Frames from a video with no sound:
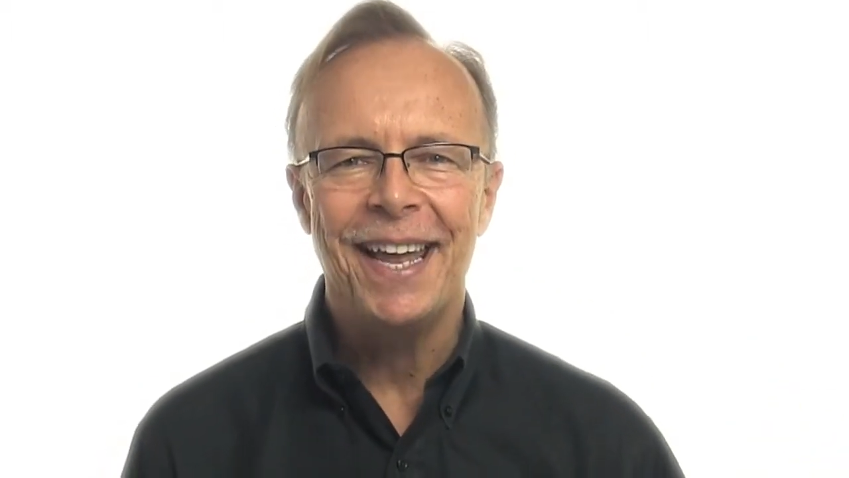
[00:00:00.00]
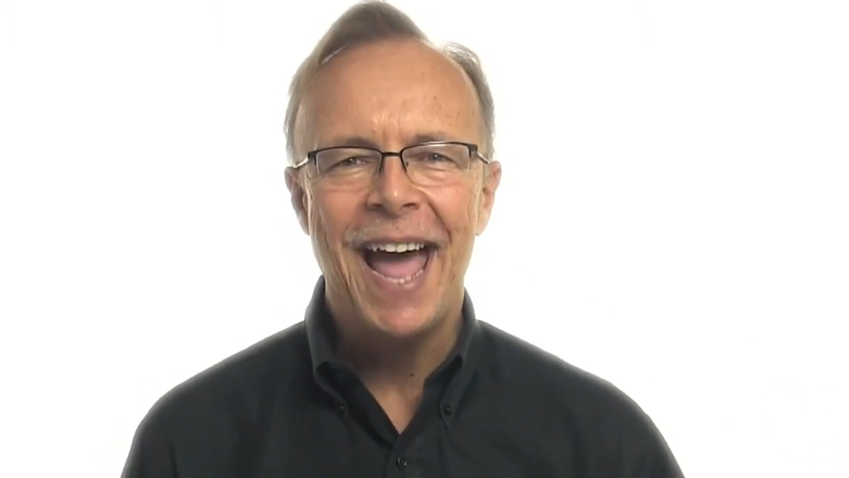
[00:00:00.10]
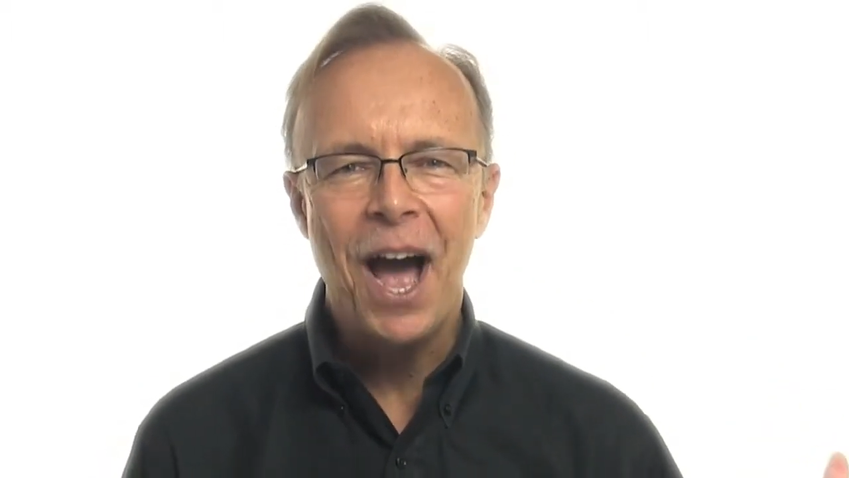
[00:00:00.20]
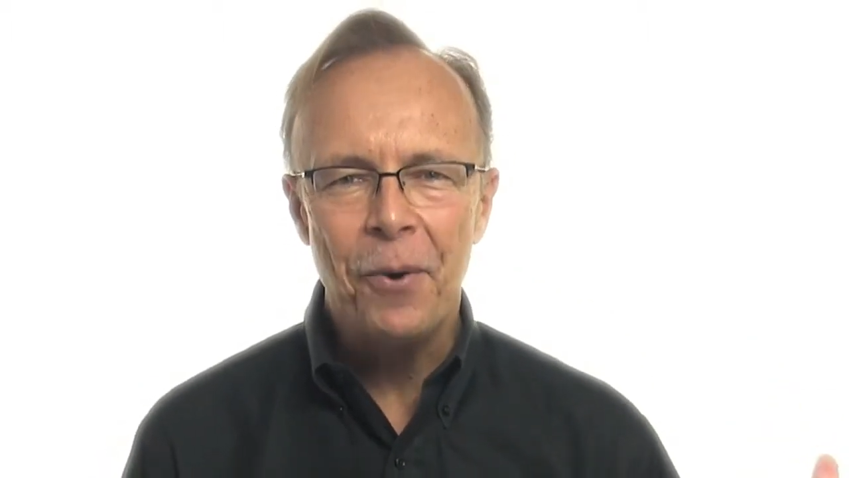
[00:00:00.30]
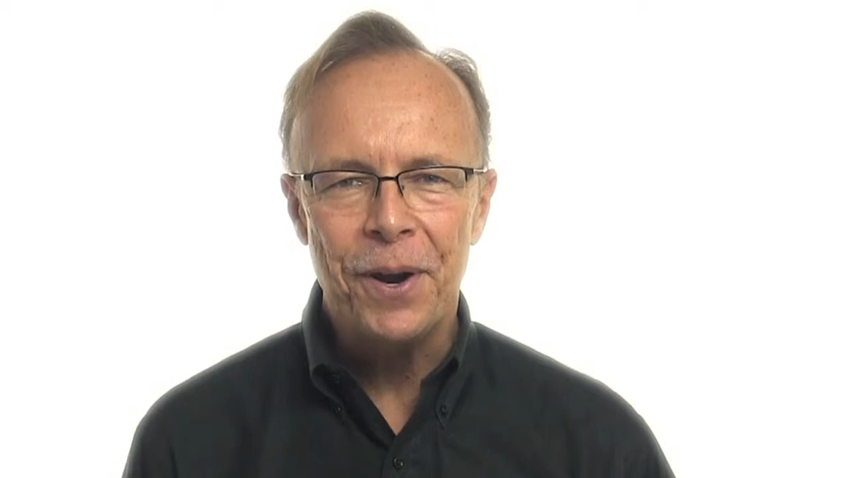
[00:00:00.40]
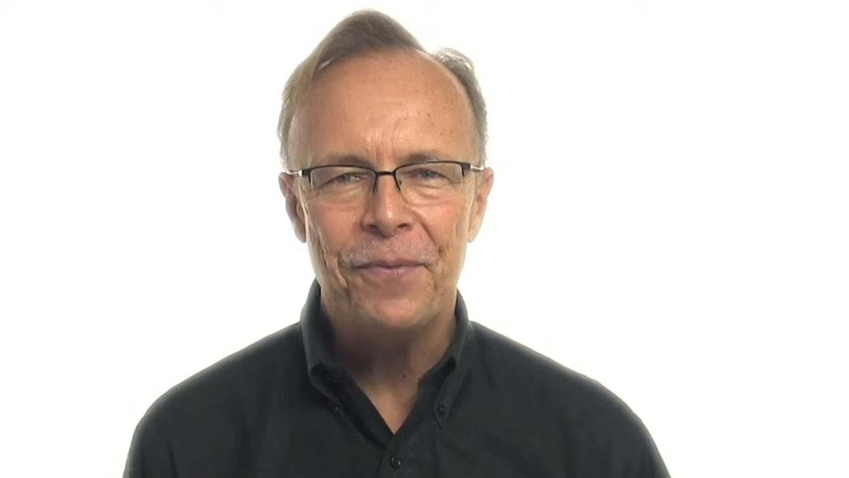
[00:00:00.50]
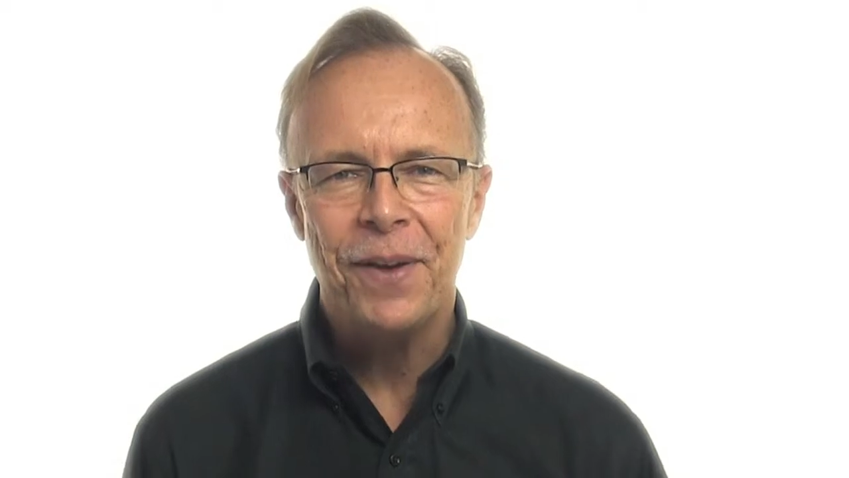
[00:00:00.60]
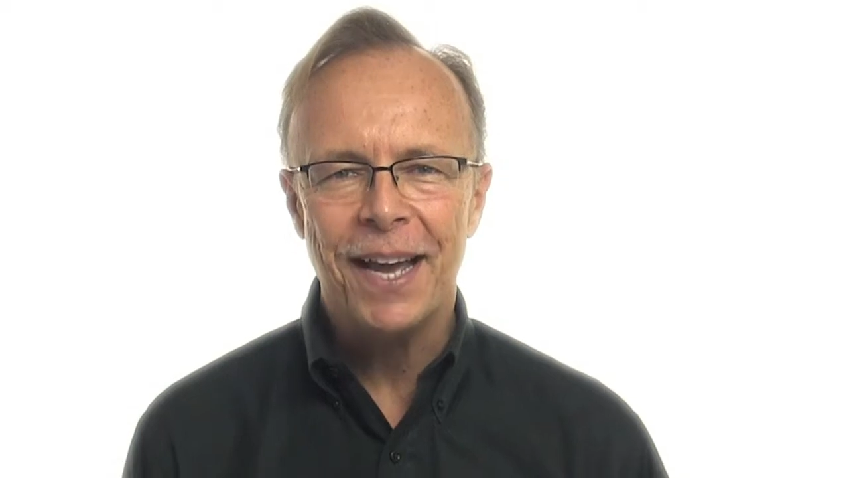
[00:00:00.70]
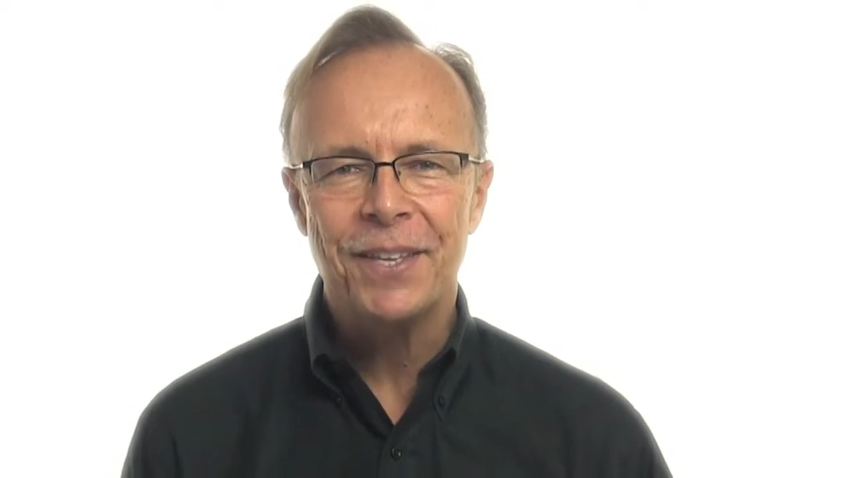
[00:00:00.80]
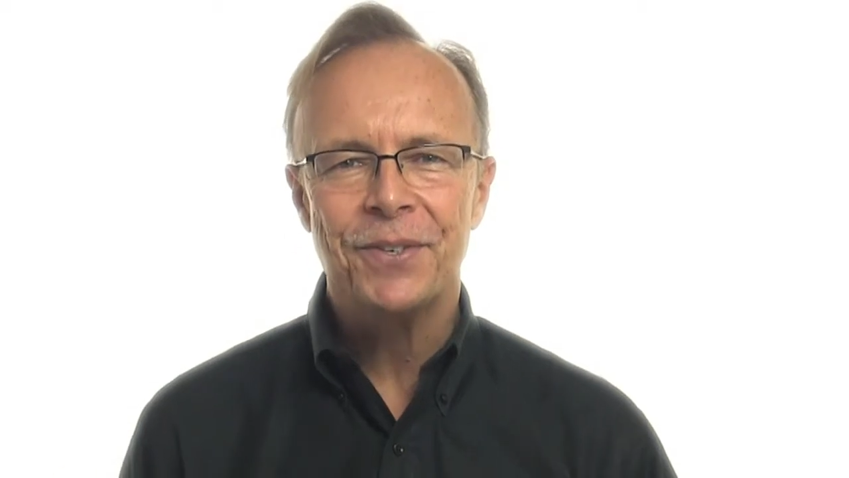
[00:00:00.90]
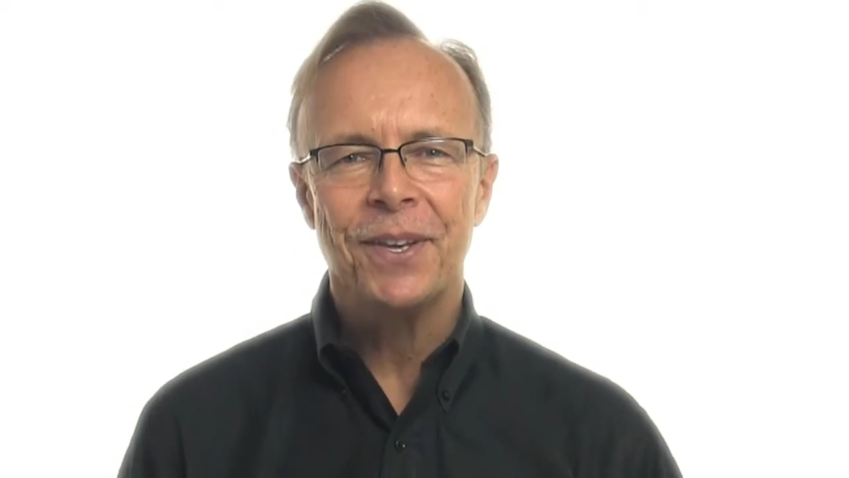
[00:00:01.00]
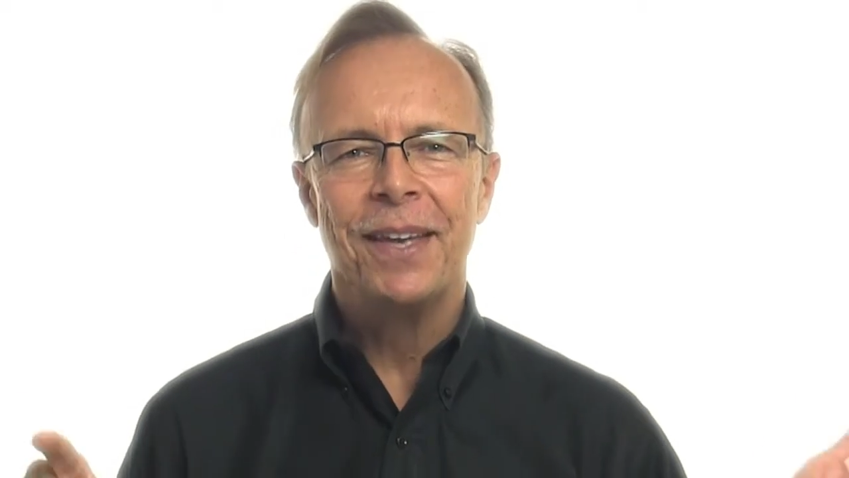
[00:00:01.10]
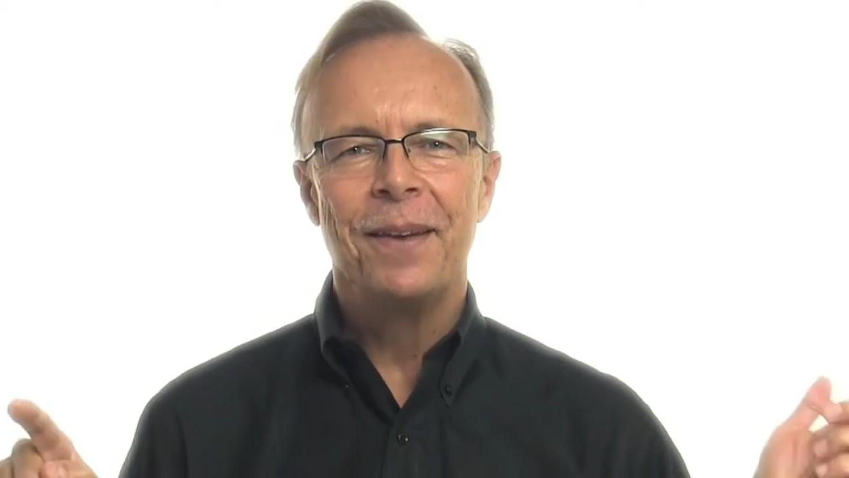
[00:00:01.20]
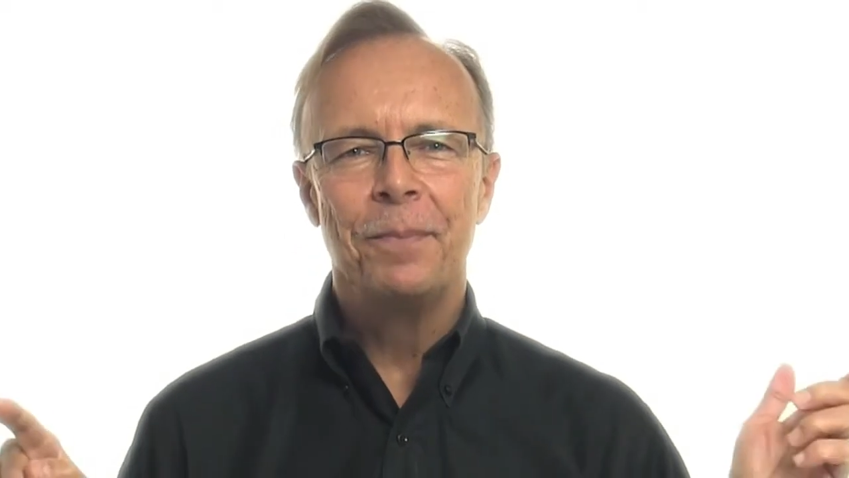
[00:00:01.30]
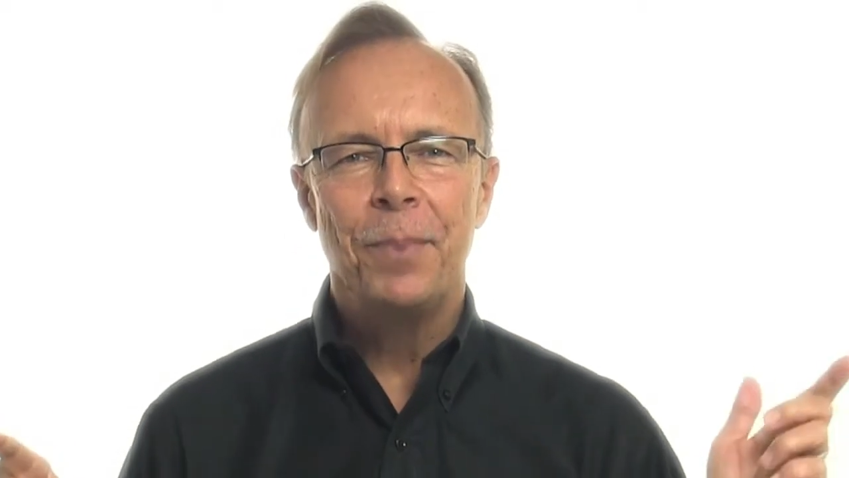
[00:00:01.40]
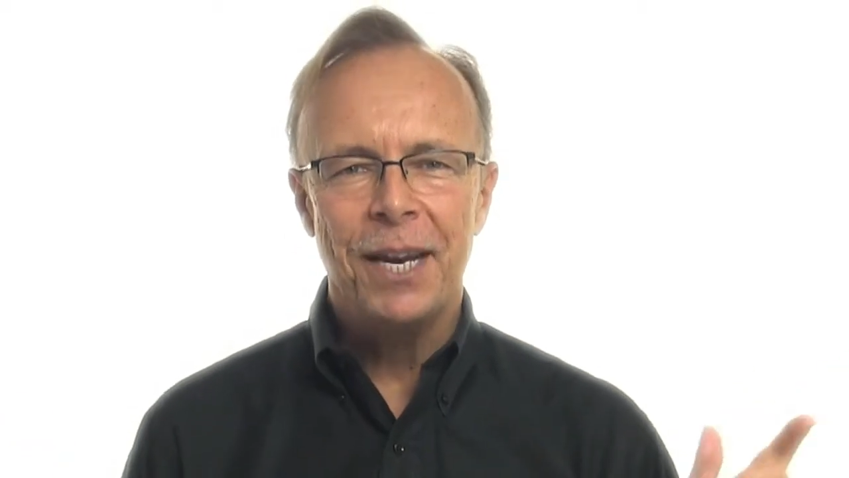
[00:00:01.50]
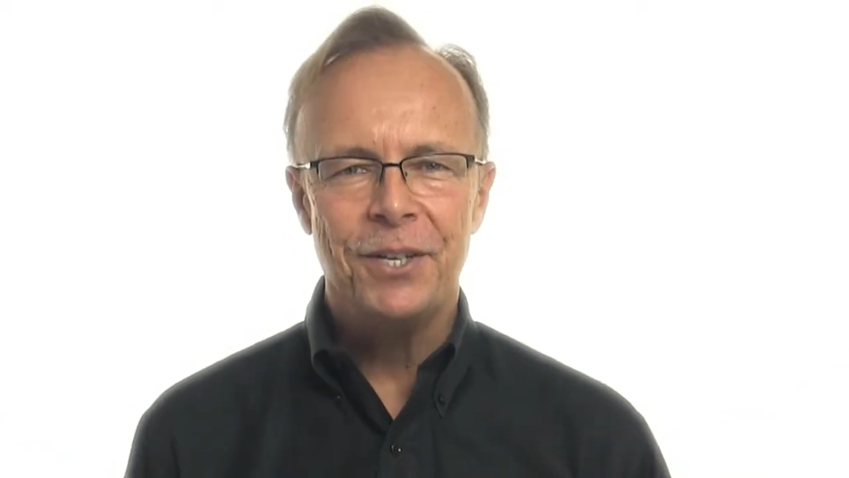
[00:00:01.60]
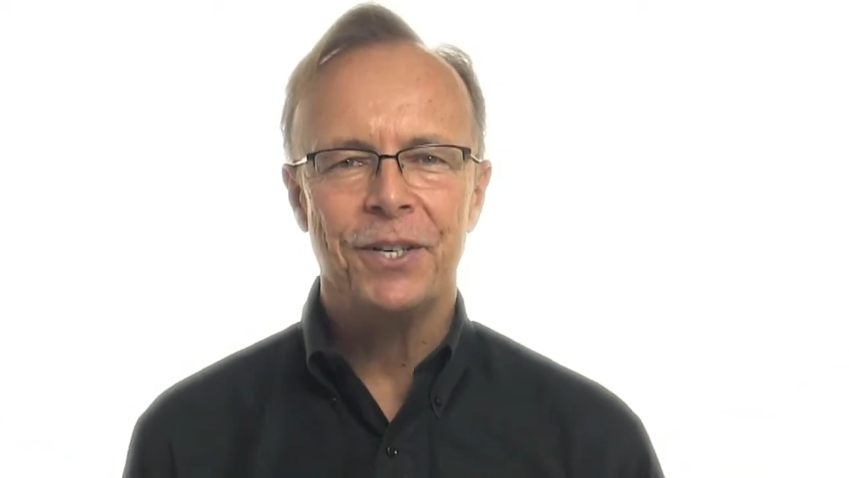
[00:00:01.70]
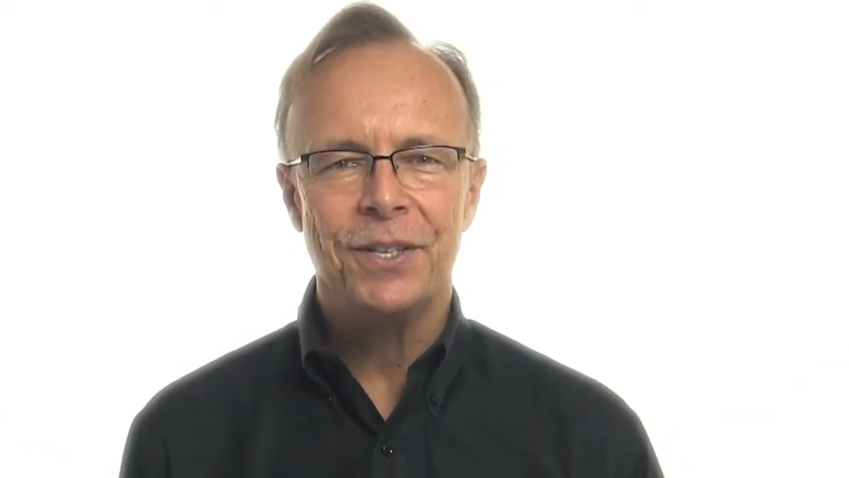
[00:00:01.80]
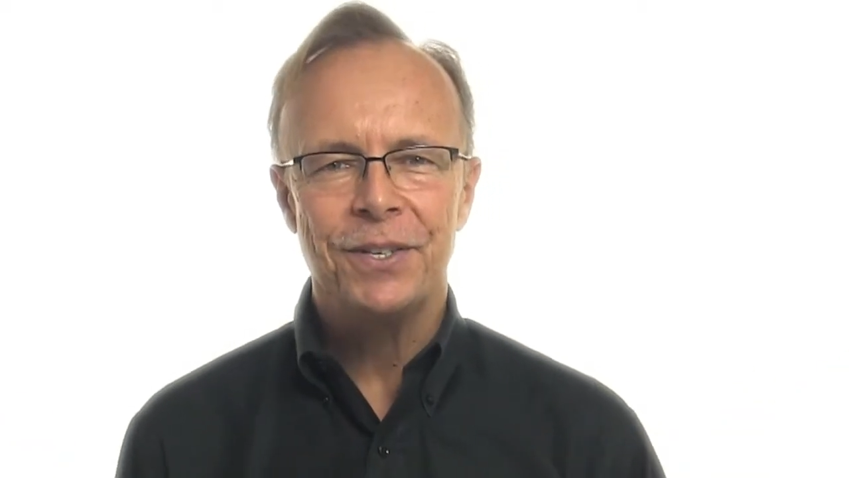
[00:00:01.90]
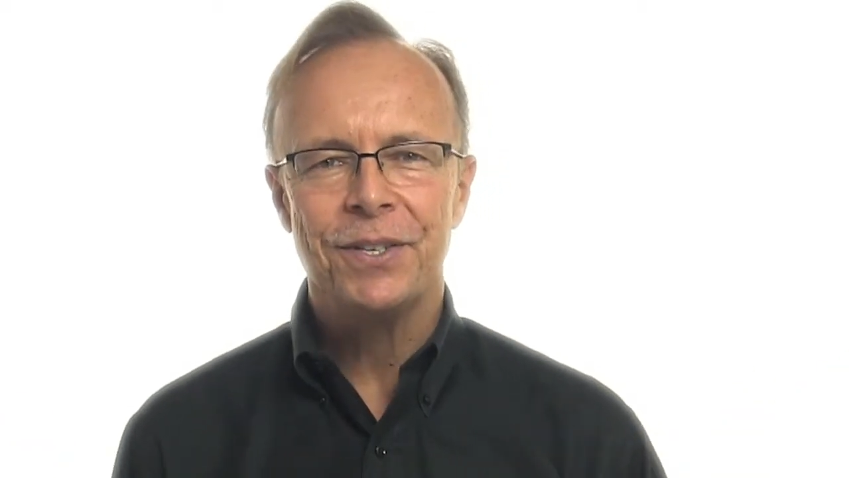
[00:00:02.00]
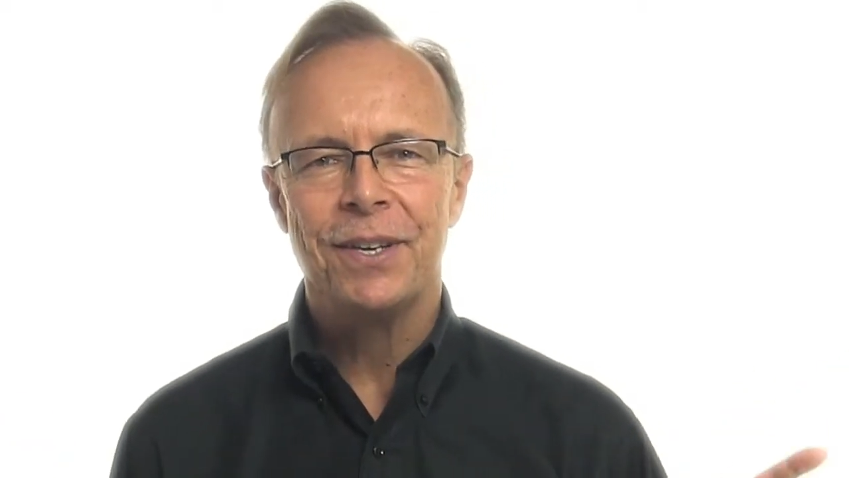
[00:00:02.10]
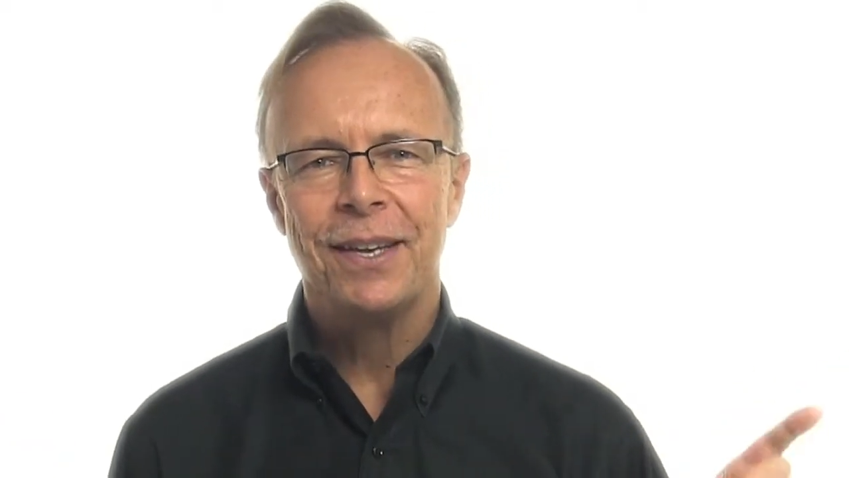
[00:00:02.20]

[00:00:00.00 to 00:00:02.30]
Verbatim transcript: and how it affects patients'